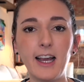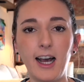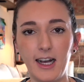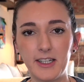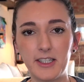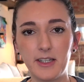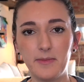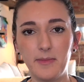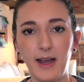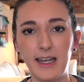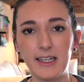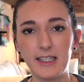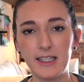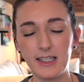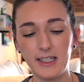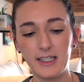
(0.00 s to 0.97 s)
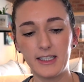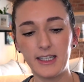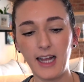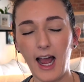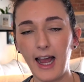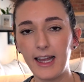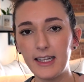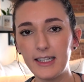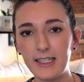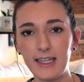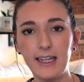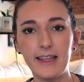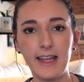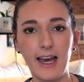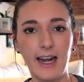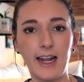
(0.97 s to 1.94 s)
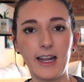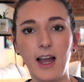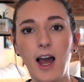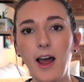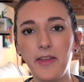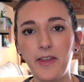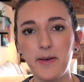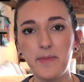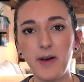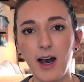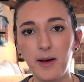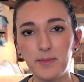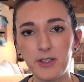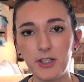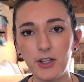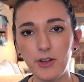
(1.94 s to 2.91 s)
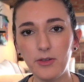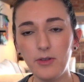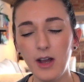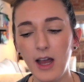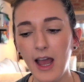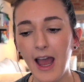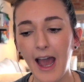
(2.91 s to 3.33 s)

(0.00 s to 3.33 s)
customize the size in that I cut them up to,